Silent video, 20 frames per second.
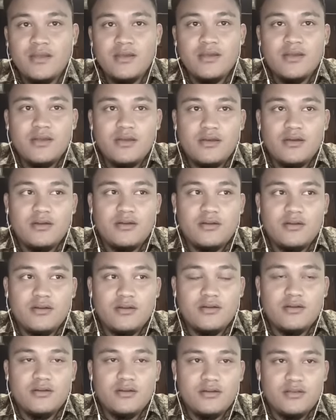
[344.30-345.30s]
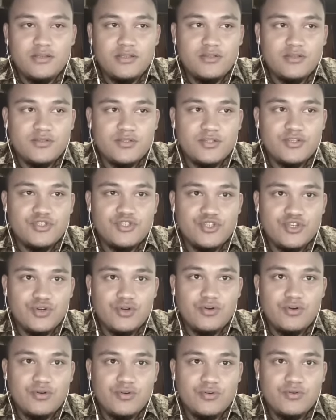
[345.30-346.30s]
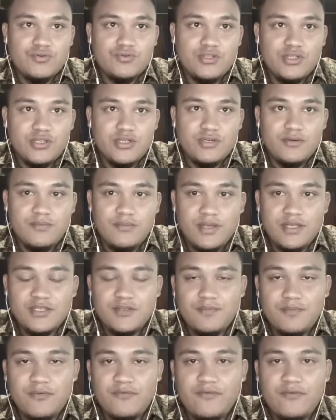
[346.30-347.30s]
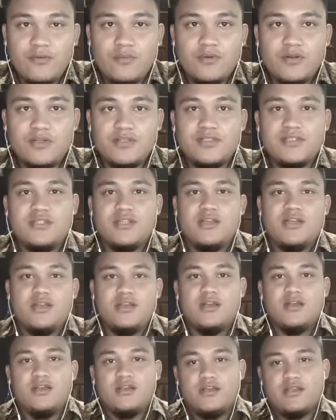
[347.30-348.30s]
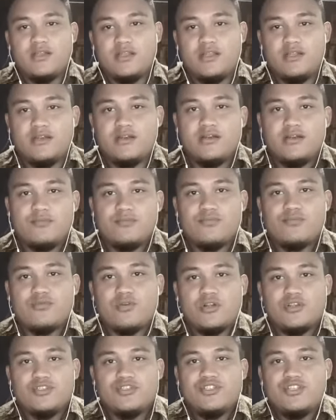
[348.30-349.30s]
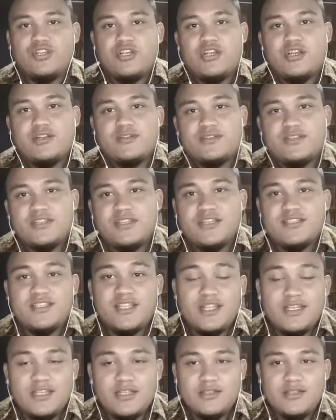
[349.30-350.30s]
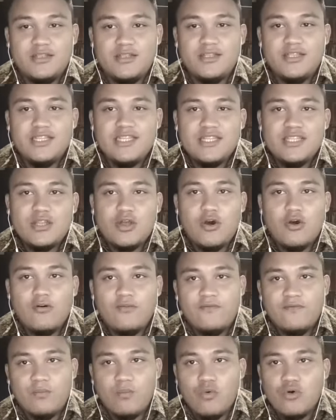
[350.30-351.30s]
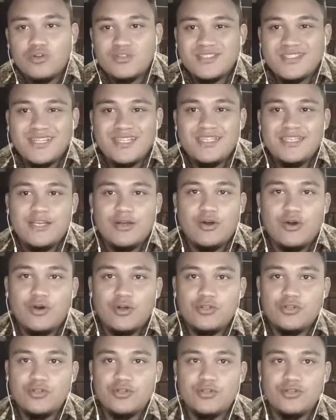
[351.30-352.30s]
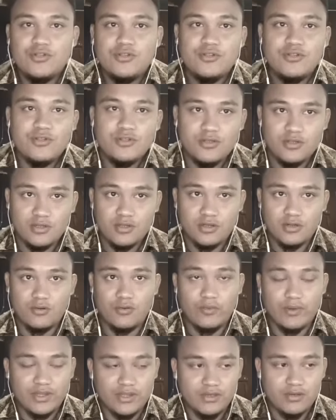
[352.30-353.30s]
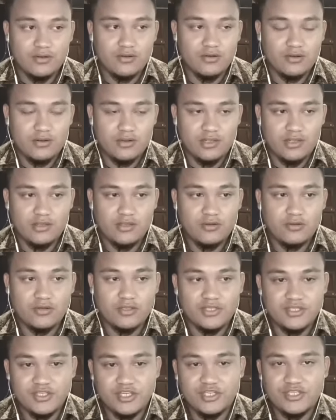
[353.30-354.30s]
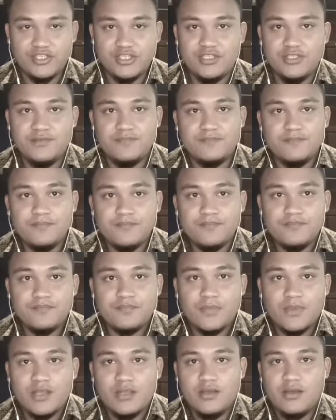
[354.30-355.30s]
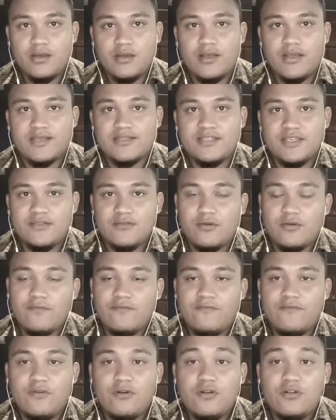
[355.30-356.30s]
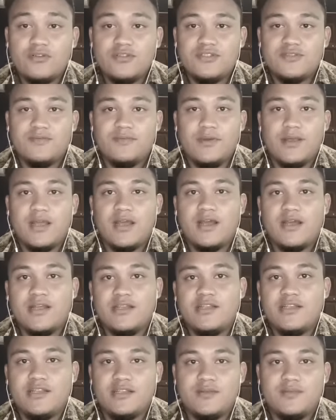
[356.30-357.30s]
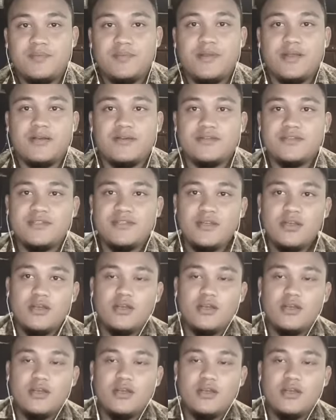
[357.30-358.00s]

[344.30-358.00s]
It also shows the best performance in a branch and suggests that the need of more study on whether an organization exceeds or falls behind its peers.